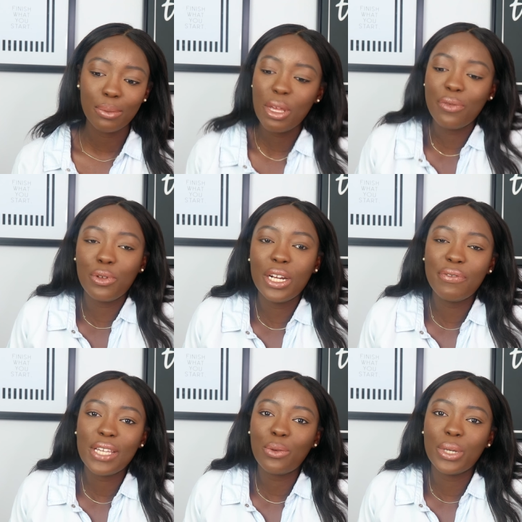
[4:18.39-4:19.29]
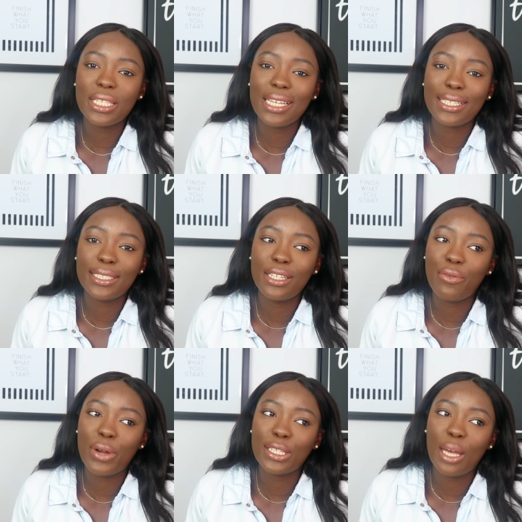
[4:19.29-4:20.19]
If you lifted weights yesterday,
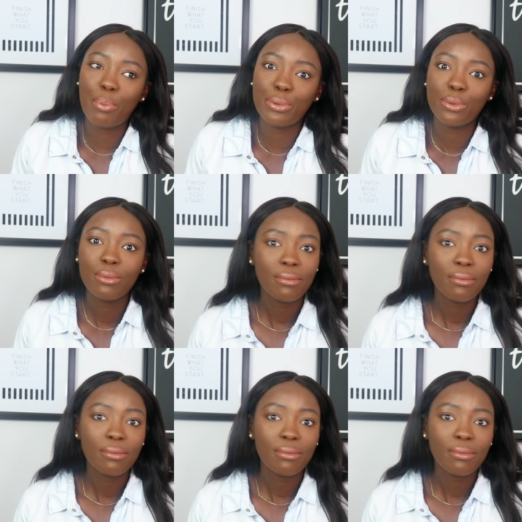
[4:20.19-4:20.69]
for example,